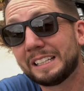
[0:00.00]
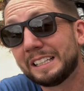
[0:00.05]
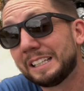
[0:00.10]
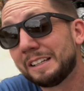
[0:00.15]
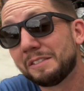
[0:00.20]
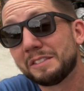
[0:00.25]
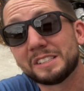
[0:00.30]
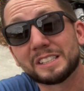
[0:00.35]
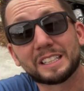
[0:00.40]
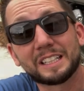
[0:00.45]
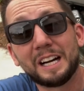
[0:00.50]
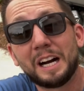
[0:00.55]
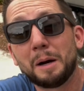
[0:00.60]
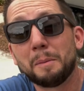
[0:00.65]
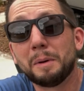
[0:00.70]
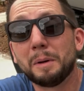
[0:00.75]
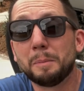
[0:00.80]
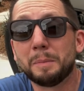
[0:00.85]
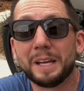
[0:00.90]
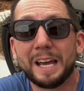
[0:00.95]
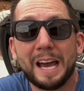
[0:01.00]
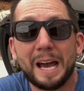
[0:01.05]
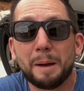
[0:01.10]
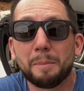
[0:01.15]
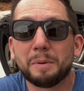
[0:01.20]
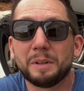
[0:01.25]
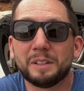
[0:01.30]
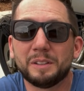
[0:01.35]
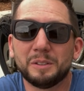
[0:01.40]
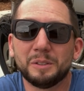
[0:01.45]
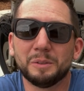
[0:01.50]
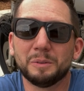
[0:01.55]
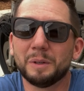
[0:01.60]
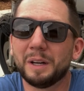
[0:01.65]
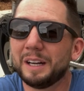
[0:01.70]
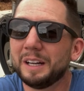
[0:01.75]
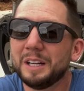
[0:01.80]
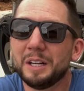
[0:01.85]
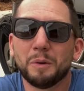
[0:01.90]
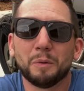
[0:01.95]
give us a comment. Be happy to
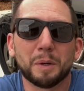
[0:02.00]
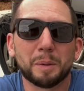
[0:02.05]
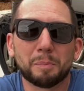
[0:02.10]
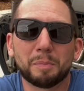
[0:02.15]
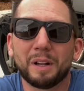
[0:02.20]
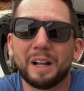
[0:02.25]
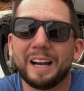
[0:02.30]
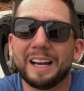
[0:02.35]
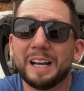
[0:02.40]
reply,